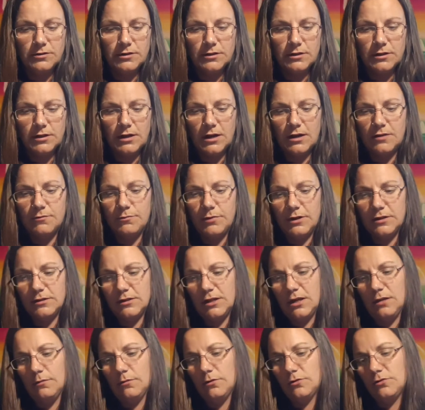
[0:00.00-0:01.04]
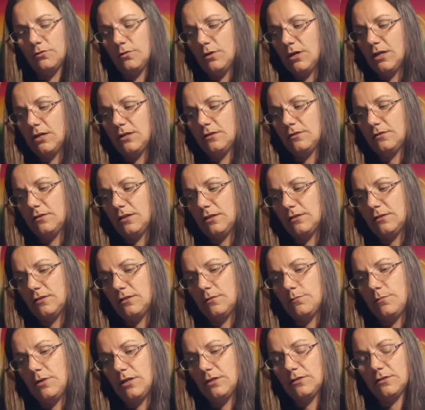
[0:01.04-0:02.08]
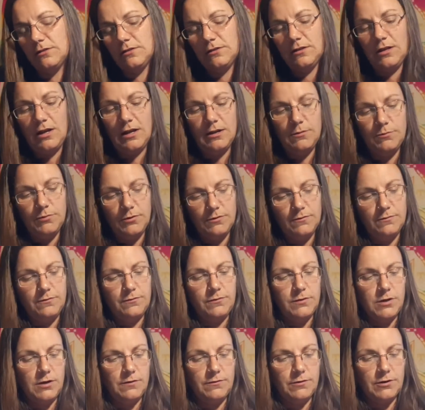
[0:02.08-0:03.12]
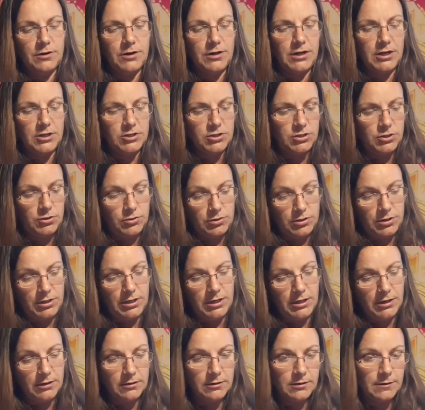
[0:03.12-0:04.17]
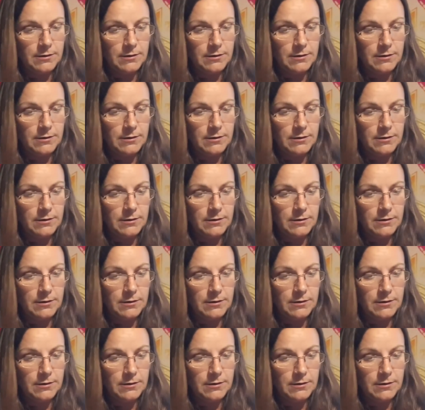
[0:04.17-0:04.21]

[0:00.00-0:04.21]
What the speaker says: Knight of Pence came out twice. That's the best type of lover connection you could get.